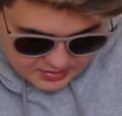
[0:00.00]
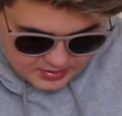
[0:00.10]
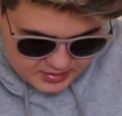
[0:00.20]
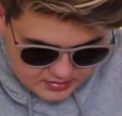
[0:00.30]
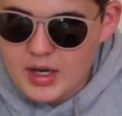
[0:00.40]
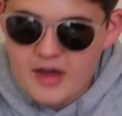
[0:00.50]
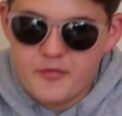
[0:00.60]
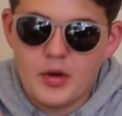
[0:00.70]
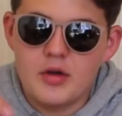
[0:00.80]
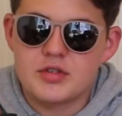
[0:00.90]
on here. But I
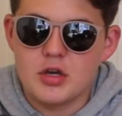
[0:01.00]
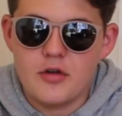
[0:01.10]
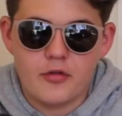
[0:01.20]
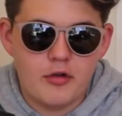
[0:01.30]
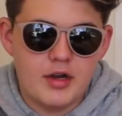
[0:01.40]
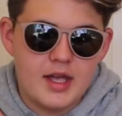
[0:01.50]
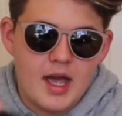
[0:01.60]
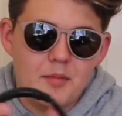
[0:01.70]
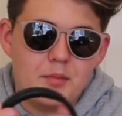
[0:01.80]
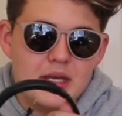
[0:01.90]
have Bose over ear
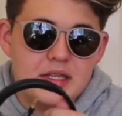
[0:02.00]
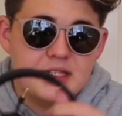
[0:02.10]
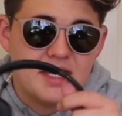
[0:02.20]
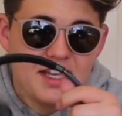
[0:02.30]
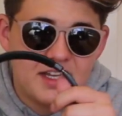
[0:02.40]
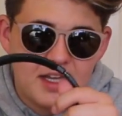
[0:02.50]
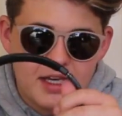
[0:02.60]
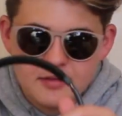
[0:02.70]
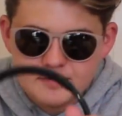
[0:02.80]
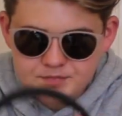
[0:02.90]
and Beats in
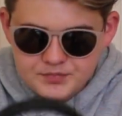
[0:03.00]
ear.